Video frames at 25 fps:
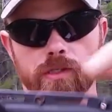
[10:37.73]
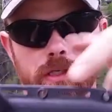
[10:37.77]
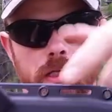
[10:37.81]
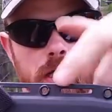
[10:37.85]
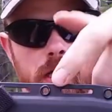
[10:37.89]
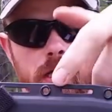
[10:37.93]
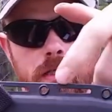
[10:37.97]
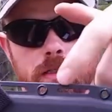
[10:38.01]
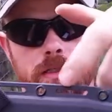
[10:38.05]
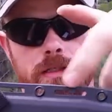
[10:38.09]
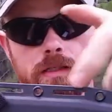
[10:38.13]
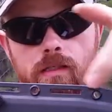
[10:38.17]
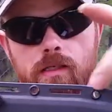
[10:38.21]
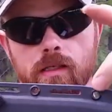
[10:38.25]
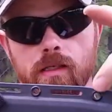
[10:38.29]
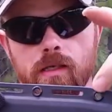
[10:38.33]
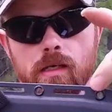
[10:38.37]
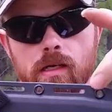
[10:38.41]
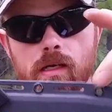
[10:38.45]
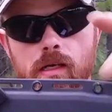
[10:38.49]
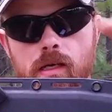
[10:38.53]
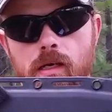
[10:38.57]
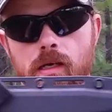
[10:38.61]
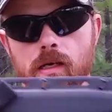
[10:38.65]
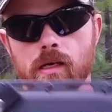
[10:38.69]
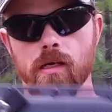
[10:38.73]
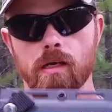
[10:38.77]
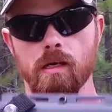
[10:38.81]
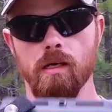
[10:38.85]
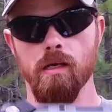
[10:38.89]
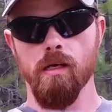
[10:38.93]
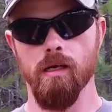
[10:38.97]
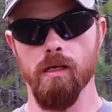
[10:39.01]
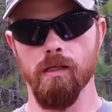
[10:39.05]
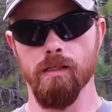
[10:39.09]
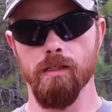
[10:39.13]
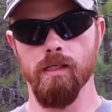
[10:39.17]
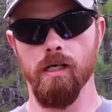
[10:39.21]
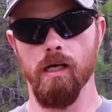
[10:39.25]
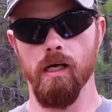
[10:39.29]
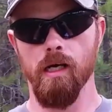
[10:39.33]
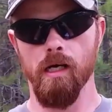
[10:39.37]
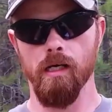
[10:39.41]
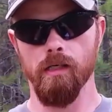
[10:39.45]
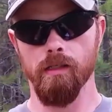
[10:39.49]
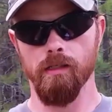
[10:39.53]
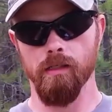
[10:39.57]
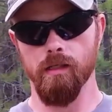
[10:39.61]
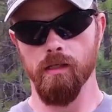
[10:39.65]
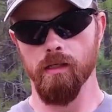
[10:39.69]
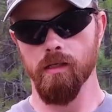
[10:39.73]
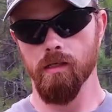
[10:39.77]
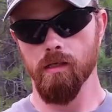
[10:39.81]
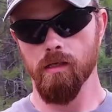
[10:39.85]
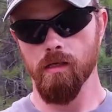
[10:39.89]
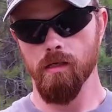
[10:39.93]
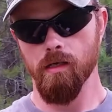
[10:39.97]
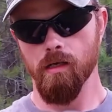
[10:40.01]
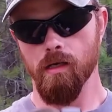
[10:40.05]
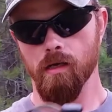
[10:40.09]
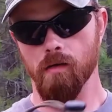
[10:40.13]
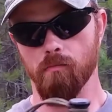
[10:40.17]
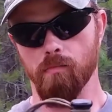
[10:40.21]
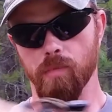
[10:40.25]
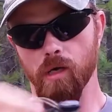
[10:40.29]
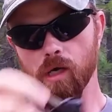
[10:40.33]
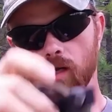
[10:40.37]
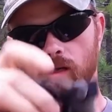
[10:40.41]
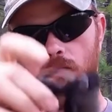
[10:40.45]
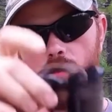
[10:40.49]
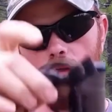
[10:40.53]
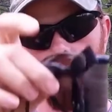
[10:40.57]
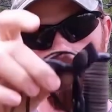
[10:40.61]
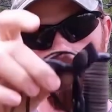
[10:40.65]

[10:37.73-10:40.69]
slots. It's got belt